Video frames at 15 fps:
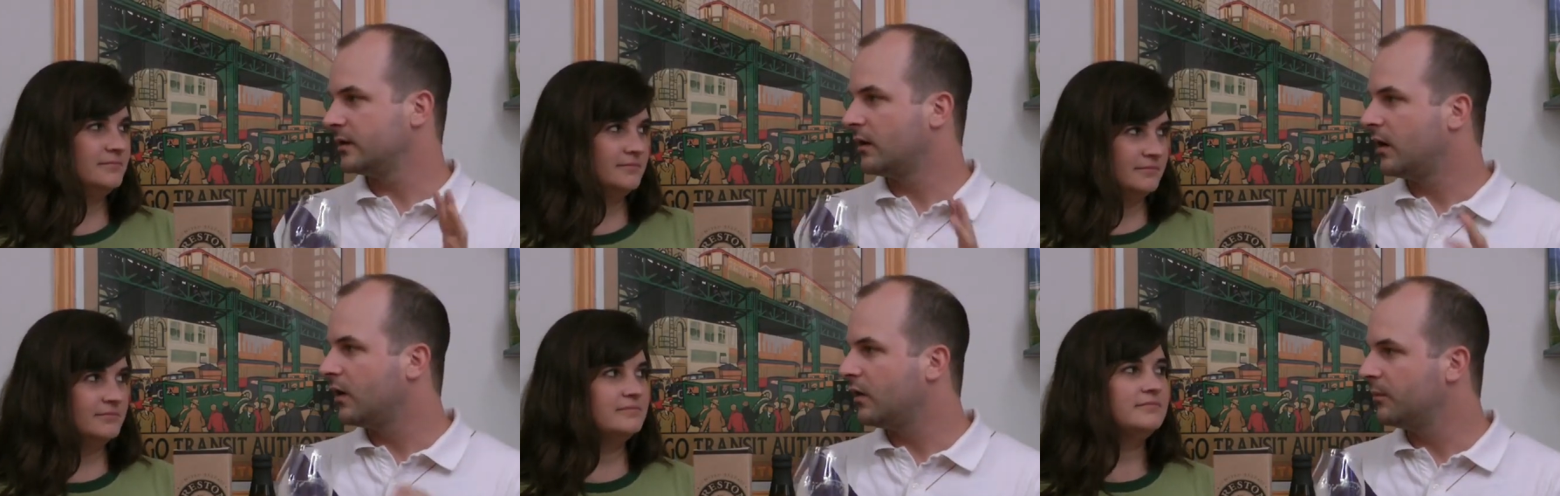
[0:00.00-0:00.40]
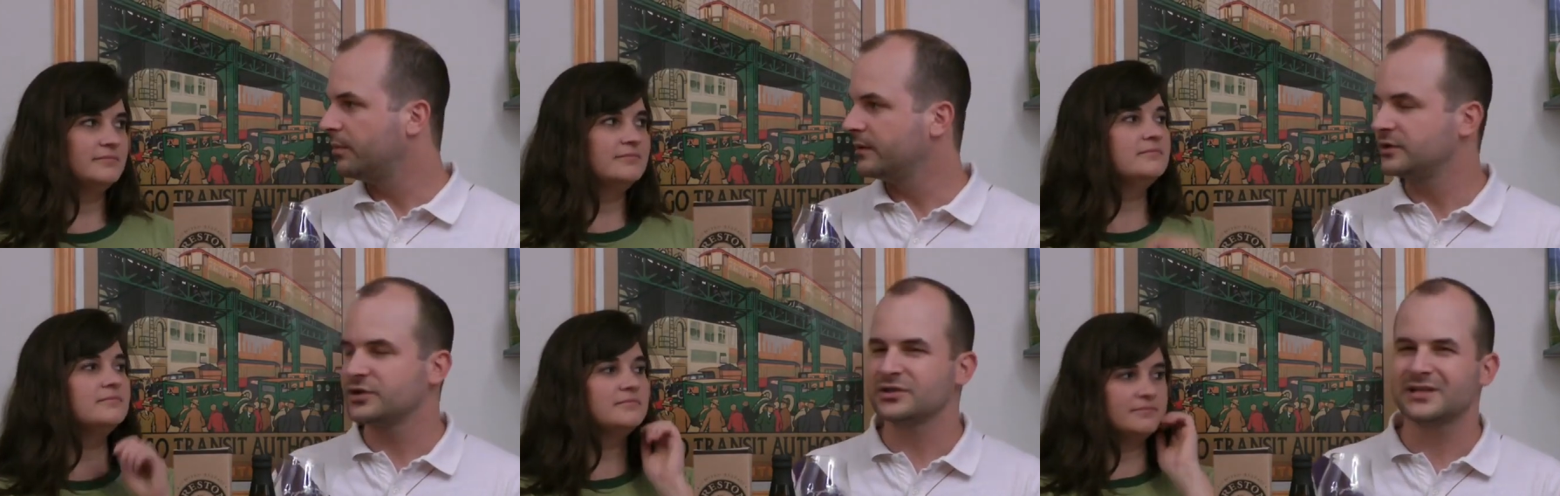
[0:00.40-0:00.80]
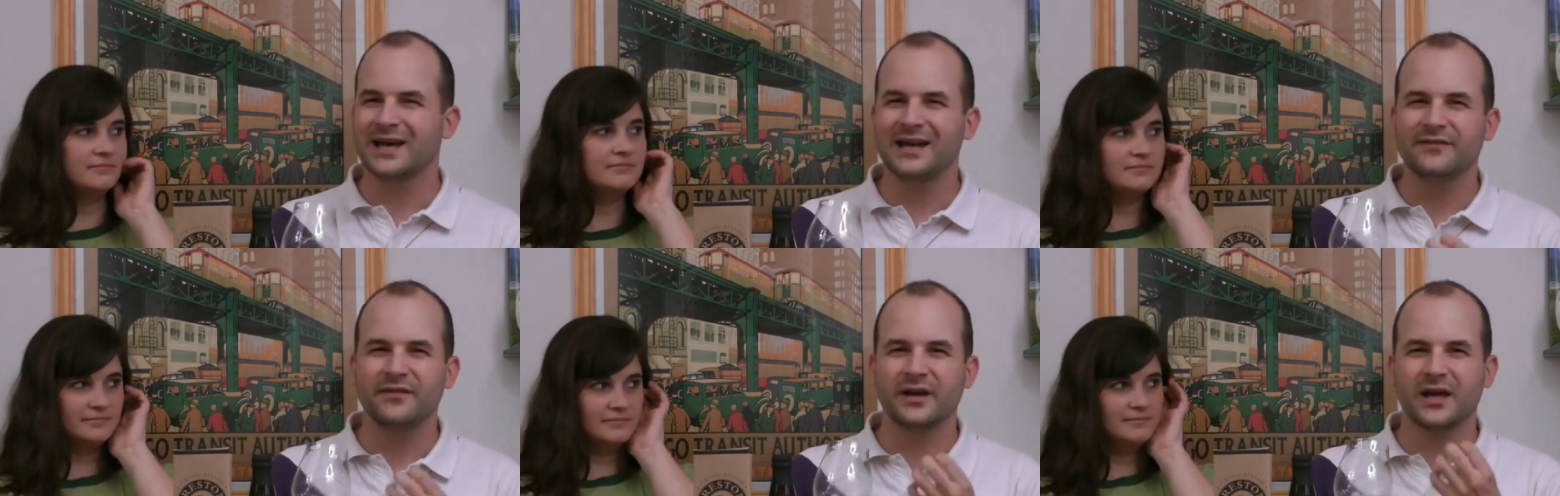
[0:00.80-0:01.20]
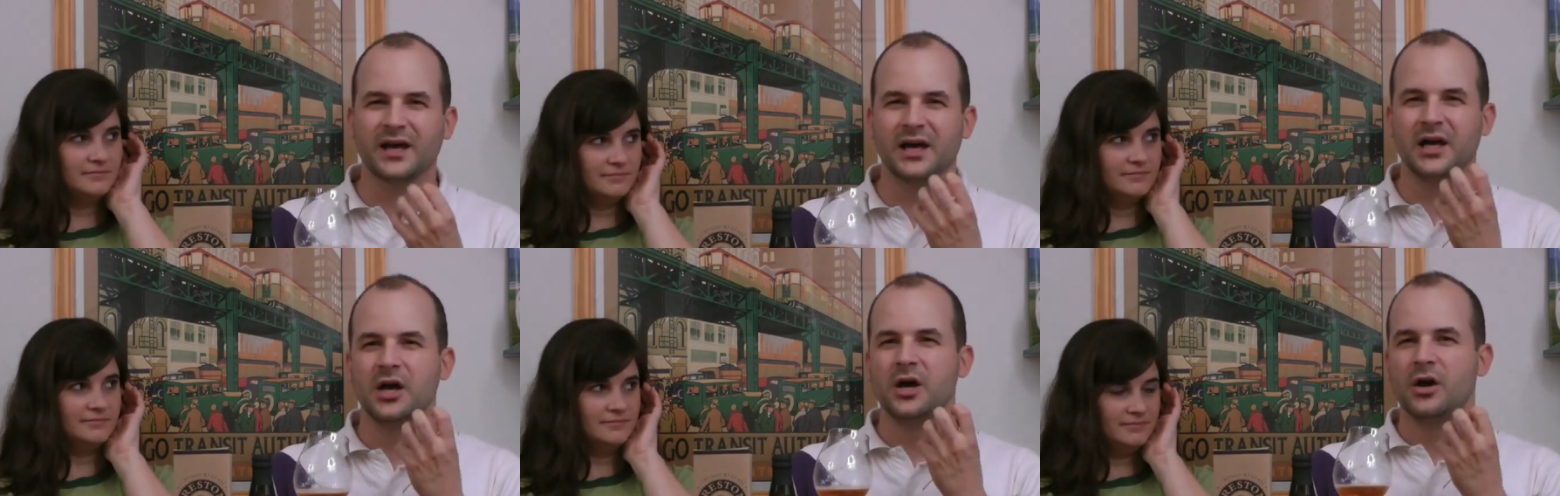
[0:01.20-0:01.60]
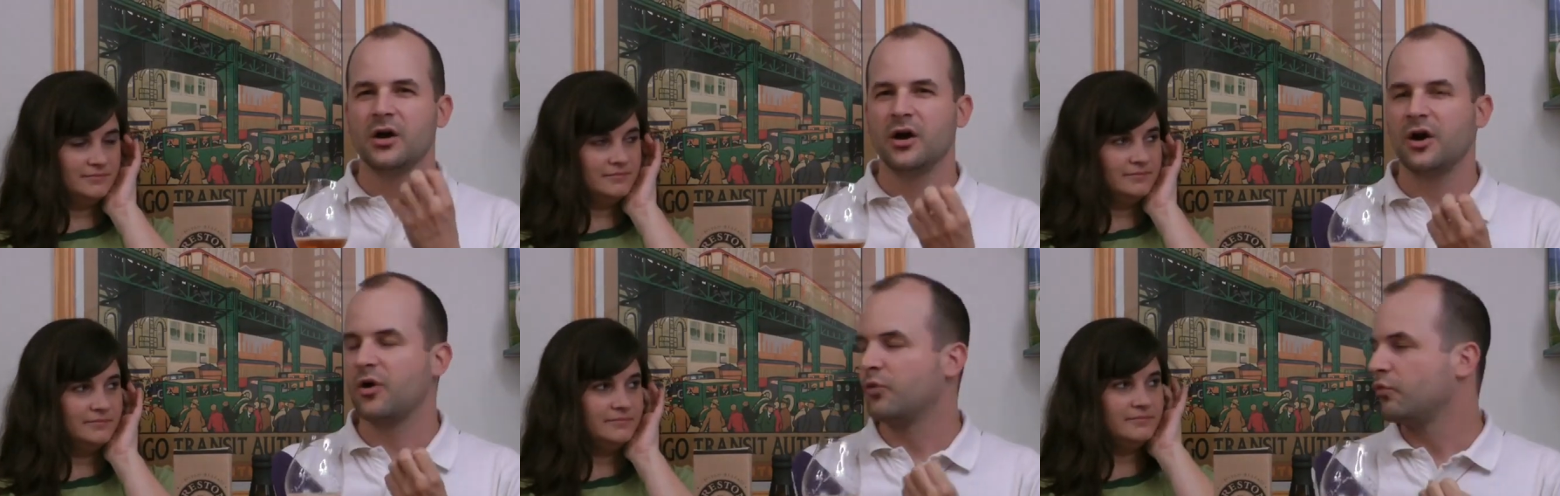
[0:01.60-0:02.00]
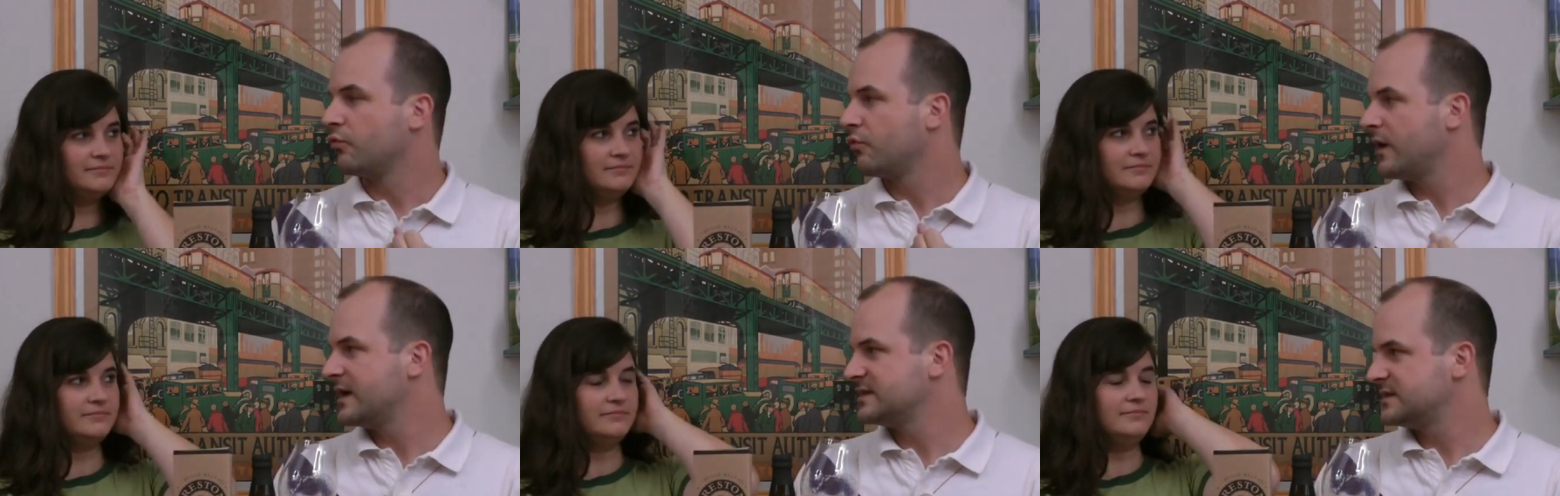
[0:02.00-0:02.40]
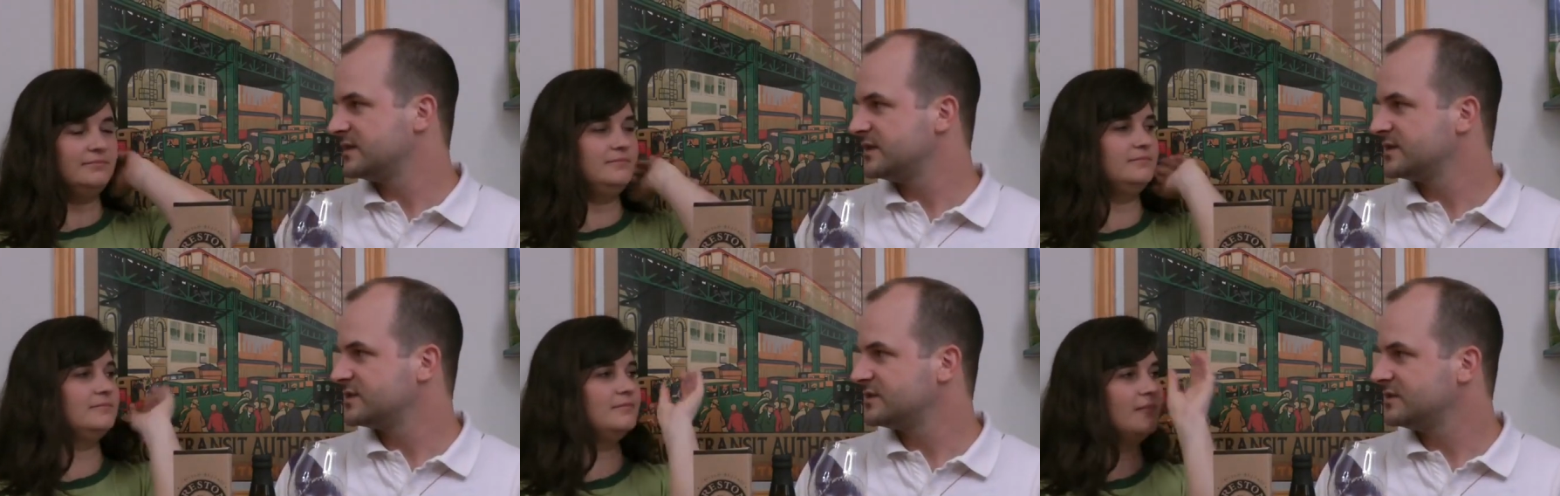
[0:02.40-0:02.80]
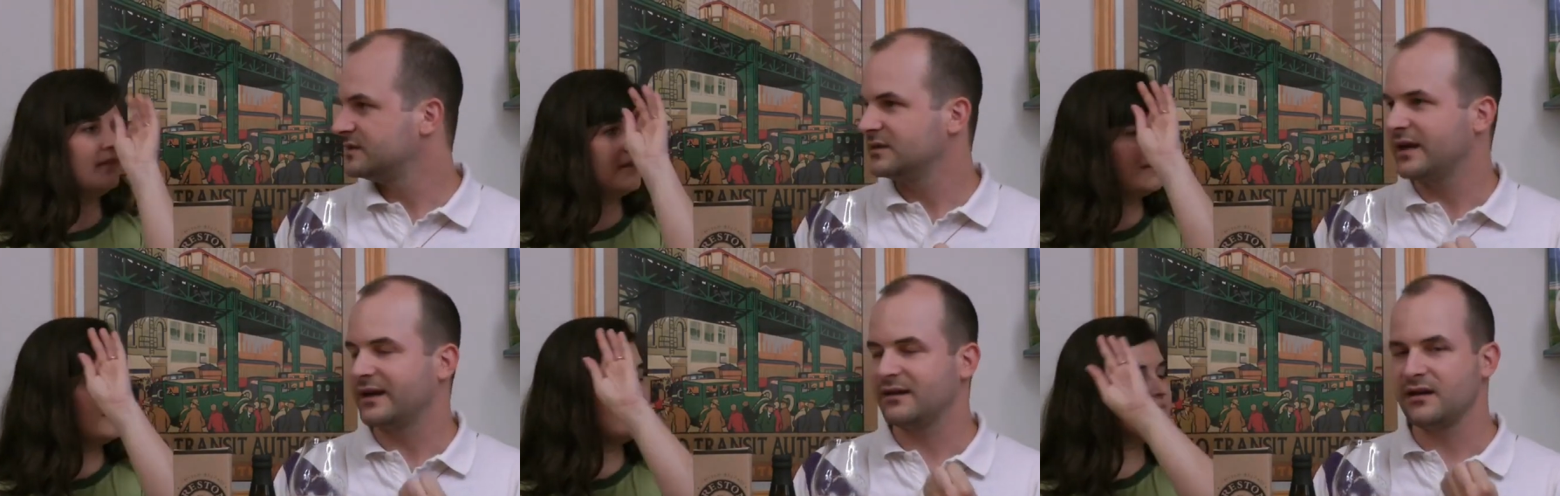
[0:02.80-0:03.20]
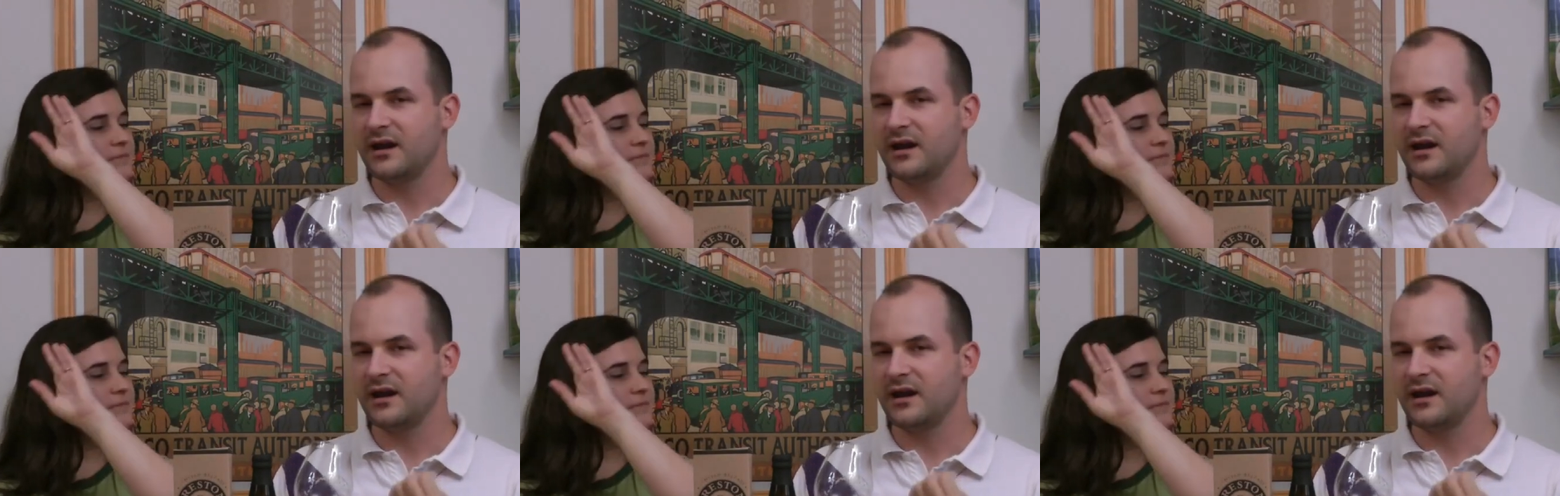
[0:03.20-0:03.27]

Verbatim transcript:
Speaker 1: at all, but just kind of like a, a resinous, like